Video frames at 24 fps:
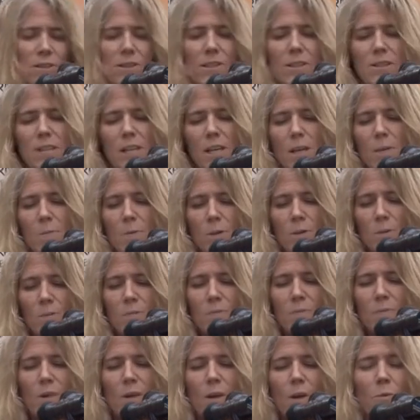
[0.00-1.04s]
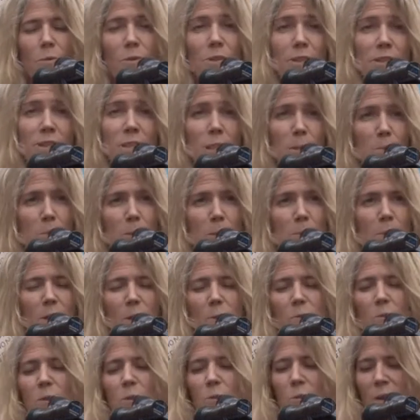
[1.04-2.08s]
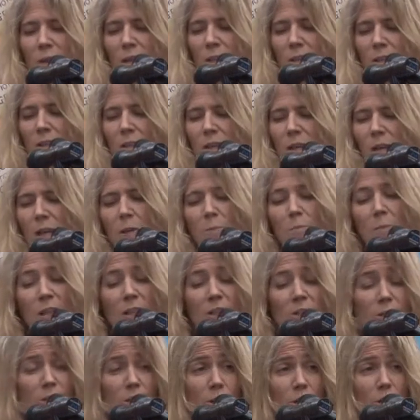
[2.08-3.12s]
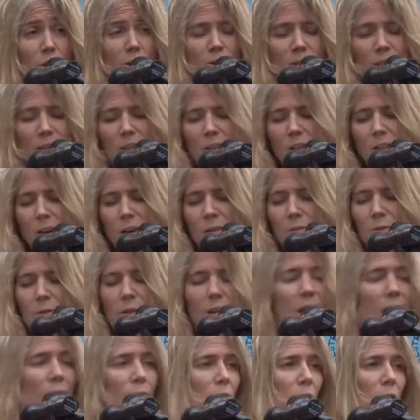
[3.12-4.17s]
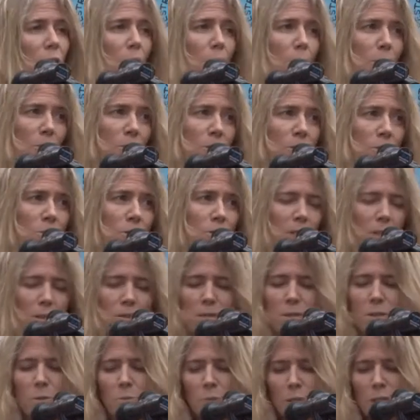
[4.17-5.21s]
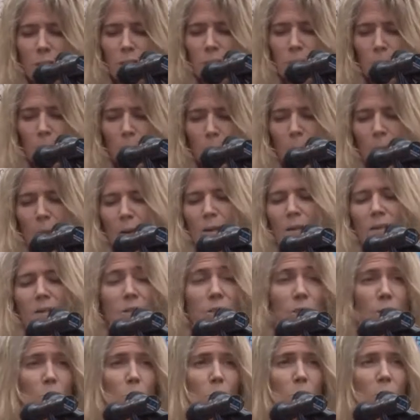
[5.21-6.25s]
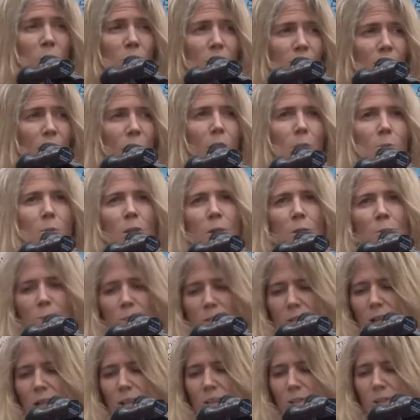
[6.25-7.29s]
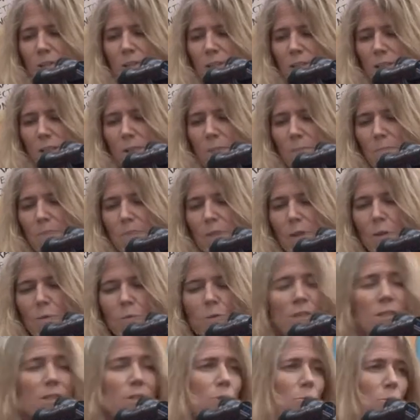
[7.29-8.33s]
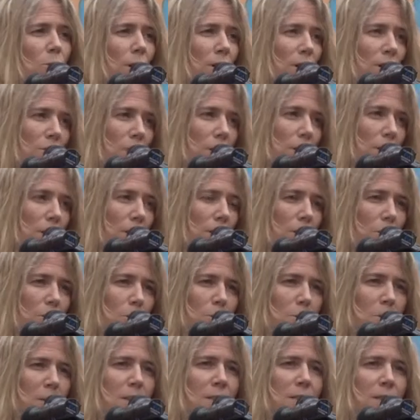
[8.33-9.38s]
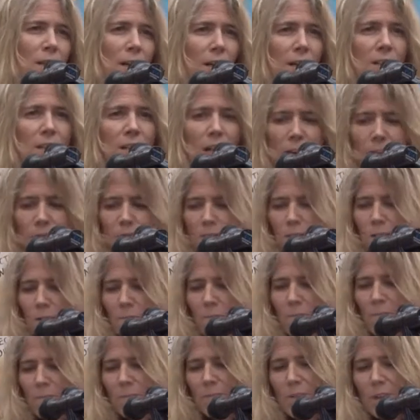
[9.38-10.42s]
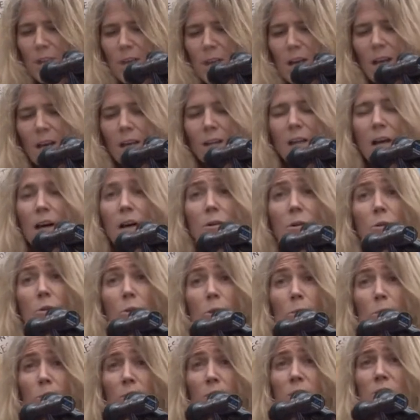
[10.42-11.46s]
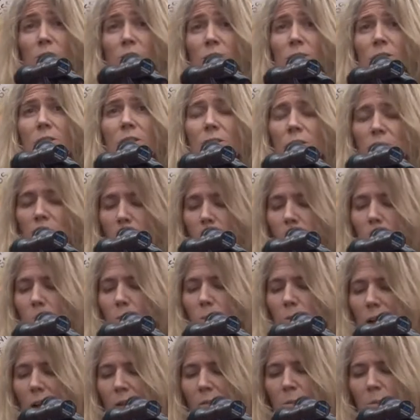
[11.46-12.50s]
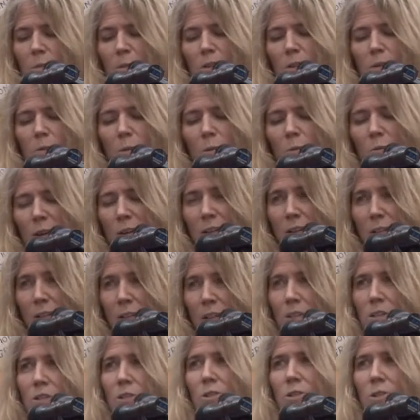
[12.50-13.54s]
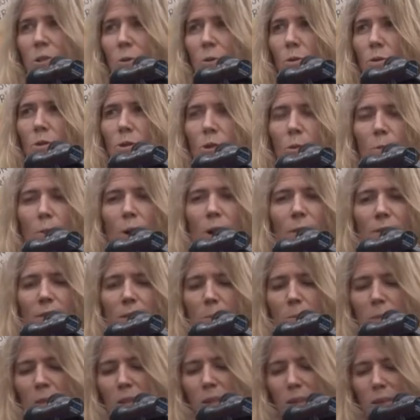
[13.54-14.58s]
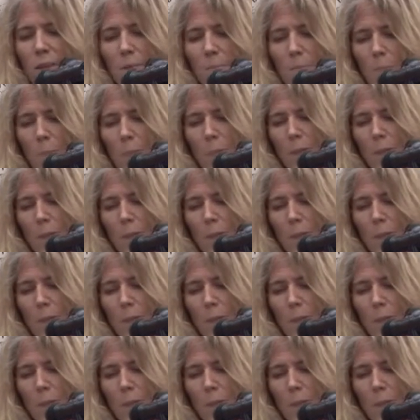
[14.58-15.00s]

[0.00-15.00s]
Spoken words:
at the table when the TPP was written made sure that it offered every opportunity to weaken consumer and environmental protections. Recent trade agreements, like NAFTA, allow corporations to sue governments when regulations hurt their profitability.